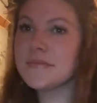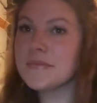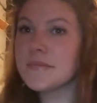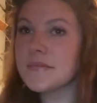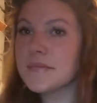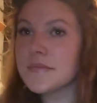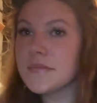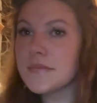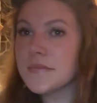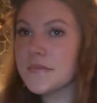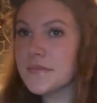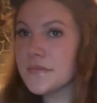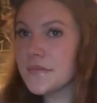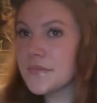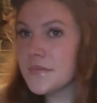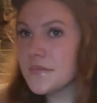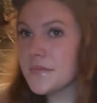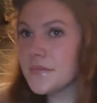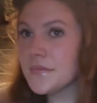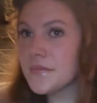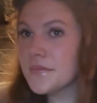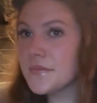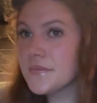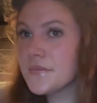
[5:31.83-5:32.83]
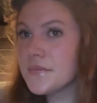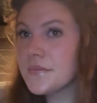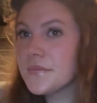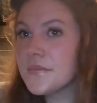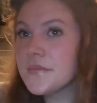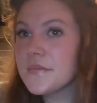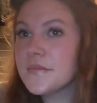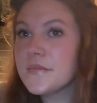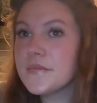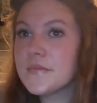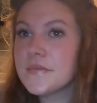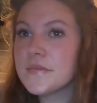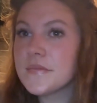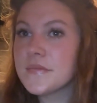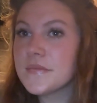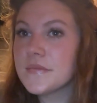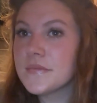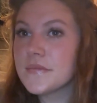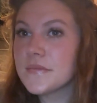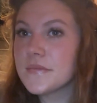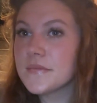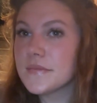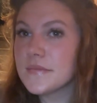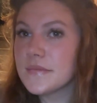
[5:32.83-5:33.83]

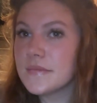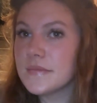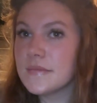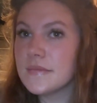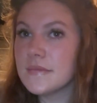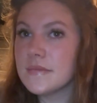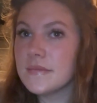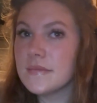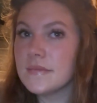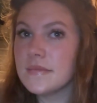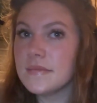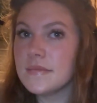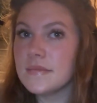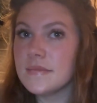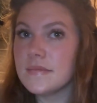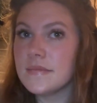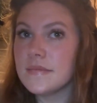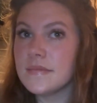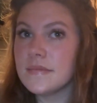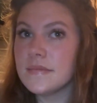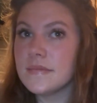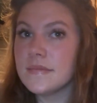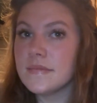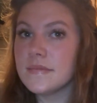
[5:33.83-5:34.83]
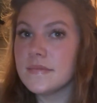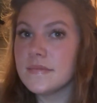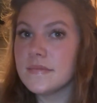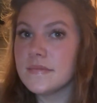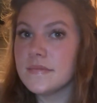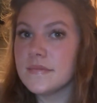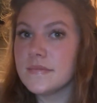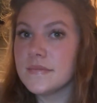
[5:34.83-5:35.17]
(silent)